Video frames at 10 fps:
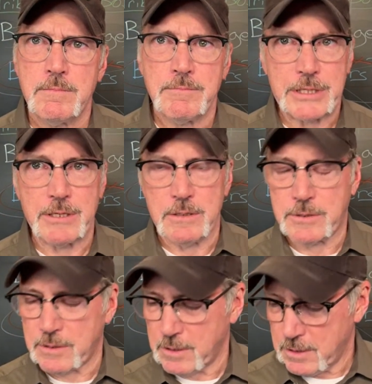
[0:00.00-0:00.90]

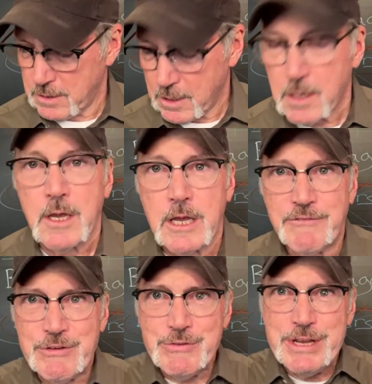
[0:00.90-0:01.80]
Because
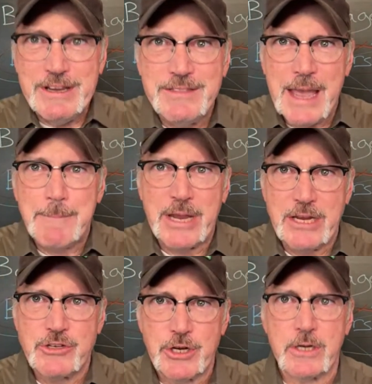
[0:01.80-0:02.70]
if you need that
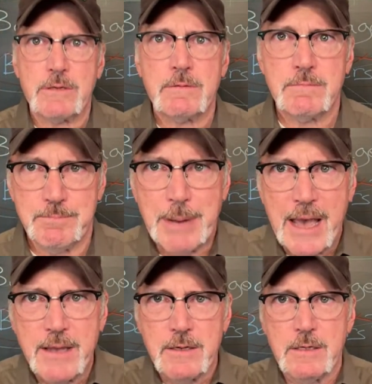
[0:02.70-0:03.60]
paycheck
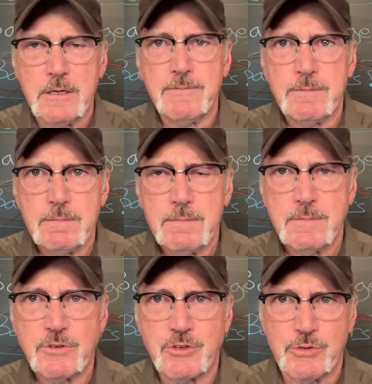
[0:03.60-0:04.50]
bad enough
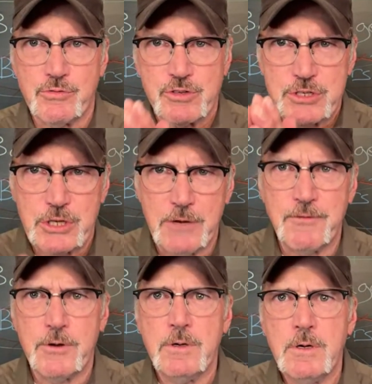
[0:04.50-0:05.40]
to
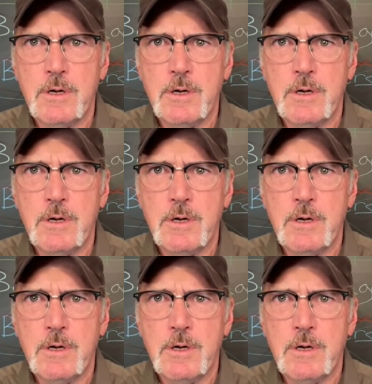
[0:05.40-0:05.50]
suffer